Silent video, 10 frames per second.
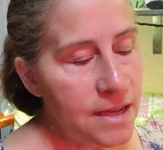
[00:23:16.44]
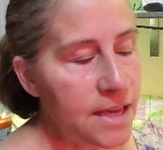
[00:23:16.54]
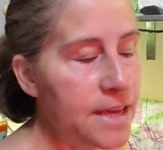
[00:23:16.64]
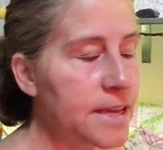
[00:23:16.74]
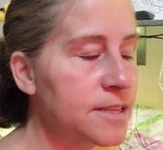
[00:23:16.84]

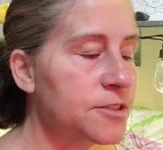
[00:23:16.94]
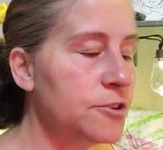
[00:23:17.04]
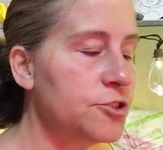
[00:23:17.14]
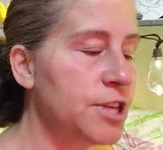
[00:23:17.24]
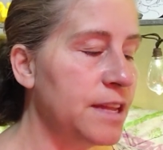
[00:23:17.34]
He kissed
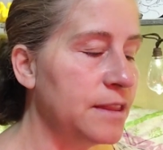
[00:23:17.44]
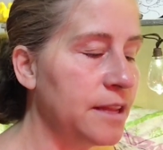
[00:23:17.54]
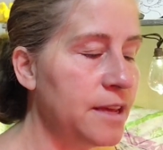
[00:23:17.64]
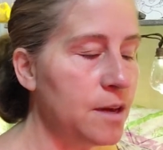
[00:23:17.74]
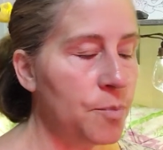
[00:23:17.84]
her
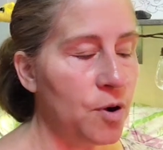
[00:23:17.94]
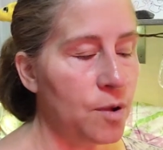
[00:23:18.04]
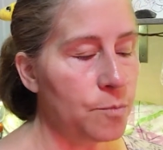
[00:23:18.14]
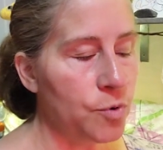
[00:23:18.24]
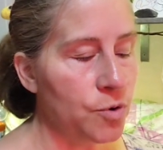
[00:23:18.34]
gently
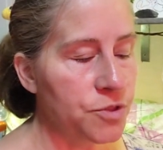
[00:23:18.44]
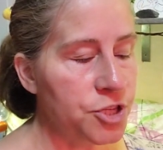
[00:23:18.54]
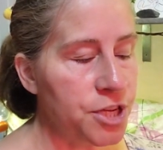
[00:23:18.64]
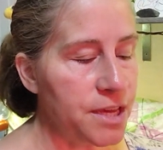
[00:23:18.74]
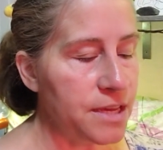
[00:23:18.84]
upon both
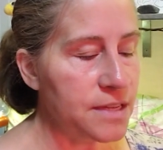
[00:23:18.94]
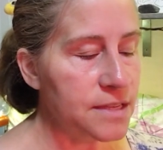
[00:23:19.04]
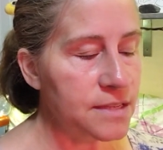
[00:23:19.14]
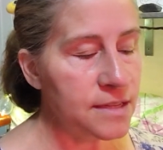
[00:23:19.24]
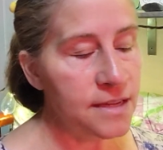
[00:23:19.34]

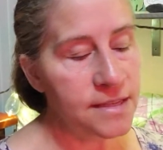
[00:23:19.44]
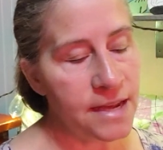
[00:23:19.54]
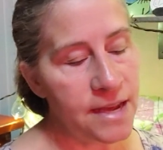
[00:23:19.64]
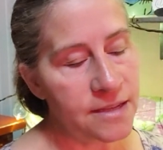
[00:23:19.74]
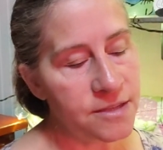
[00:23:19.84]
cheeks, his
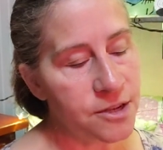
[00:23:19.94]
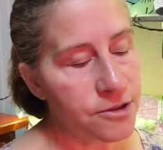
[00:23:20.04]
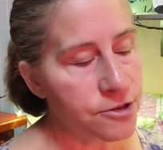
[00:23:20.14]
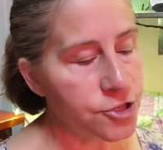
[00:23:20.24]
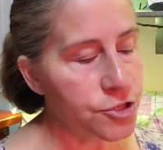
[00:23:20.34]
hands
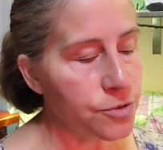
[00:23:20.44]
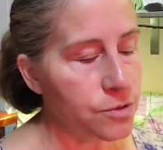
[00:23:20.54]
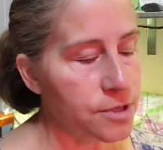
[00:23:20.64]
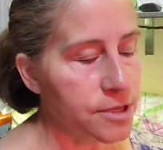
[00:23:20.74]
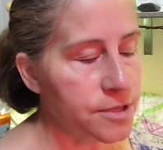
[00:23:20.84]
on her
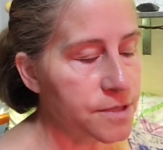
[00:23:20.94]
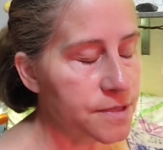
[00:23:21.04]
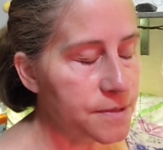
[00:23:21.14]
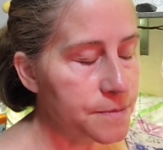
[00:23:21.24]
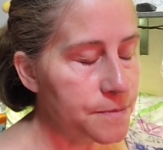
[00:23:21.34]

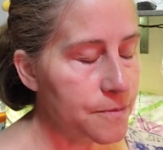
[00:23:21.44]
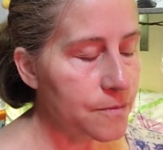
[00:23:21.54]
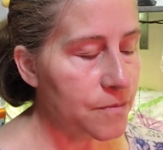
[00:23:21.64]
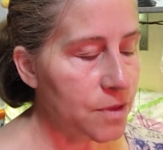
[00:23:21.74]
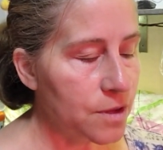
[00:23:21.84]
shoulders.
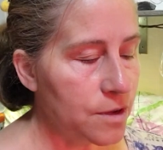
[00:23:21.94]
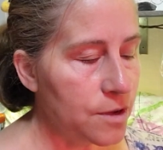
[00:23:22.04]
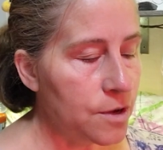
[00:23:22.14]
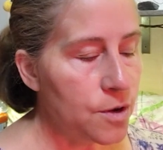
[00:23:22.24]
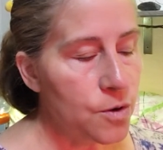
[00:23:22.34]

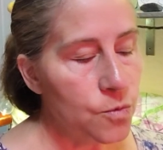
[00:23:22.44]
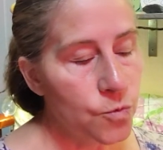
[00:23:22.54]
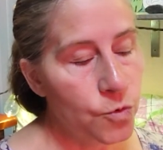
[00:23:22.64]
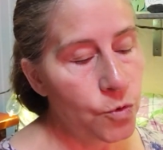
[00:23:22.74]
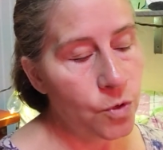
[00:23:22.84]

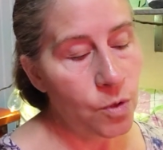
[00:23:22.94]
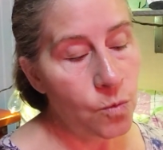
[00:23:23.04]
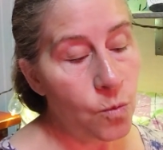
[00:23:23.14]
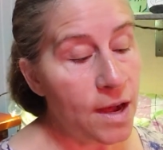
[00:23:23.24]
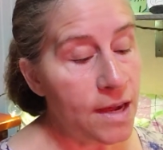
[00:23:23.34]
Rule
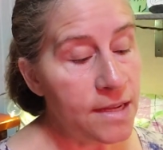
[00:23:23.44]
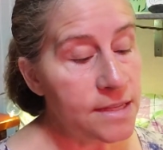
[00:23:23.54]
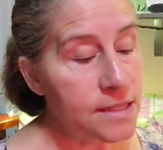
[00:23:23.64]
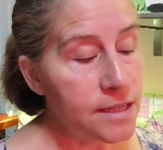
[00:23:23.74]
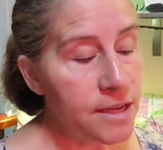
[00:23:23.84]

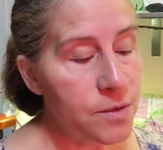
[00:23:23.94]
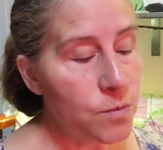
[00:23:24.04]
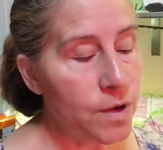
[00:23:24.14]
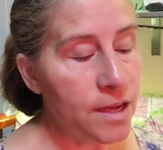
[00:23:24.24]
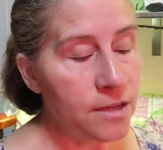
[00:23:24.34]
wisely and
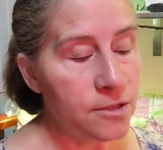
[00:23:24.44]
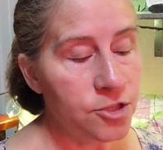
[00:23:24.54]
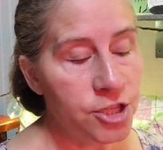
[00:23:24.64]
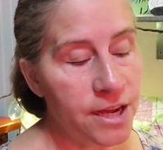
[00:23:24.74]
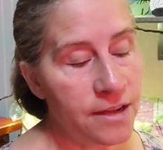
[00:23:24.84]
well,
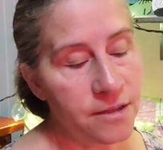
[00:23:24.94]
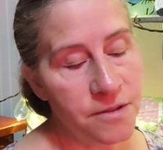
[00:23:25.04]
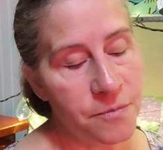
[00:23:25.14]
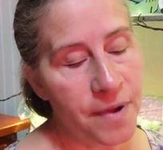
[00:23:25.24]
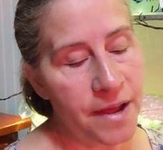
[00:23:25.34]
child
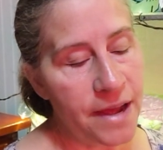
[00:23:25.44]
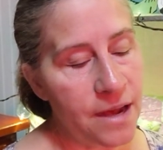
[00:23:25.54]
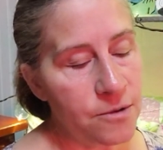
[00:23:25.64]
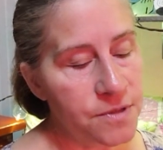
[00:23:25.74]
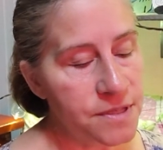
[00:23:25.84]
of my
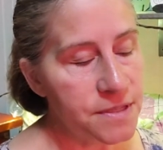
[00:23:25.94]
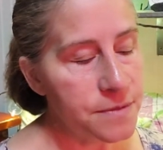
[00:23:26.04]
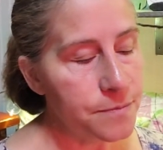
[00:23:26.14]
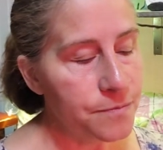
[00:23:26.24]
house.